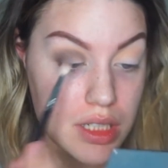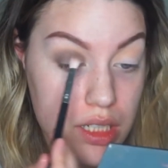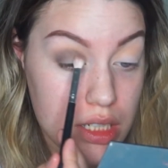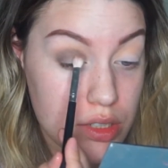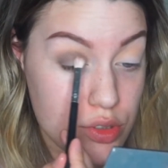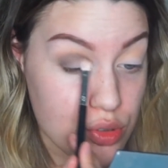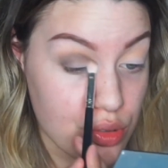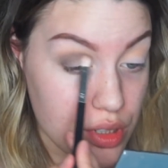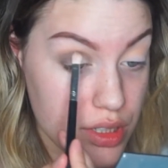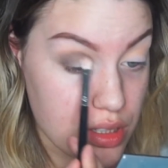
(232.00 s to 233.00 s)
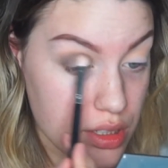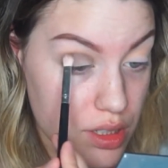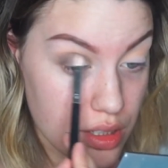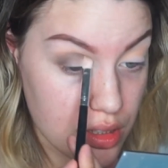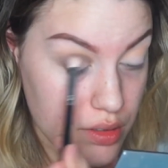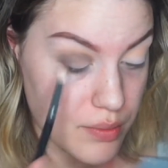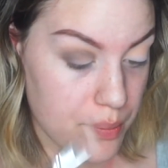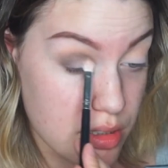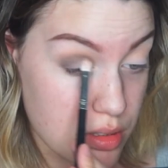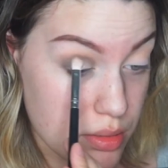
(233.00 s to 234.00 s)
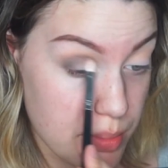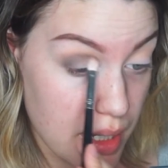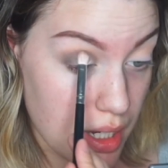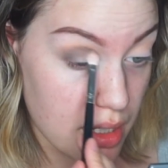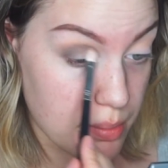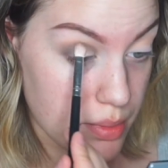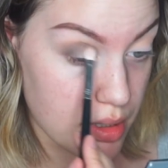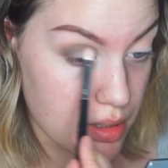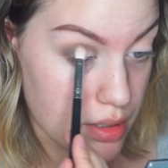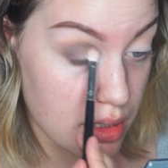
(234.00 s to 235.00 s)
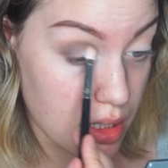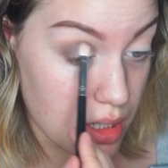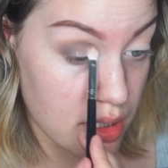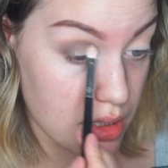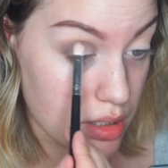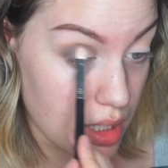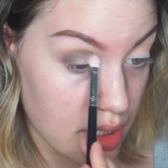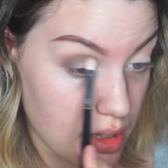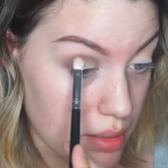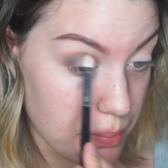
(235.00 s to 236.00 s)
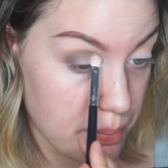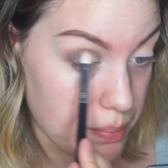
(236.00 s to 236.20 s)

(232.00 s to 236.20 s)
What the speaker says: Interesting. Too bad, but not like the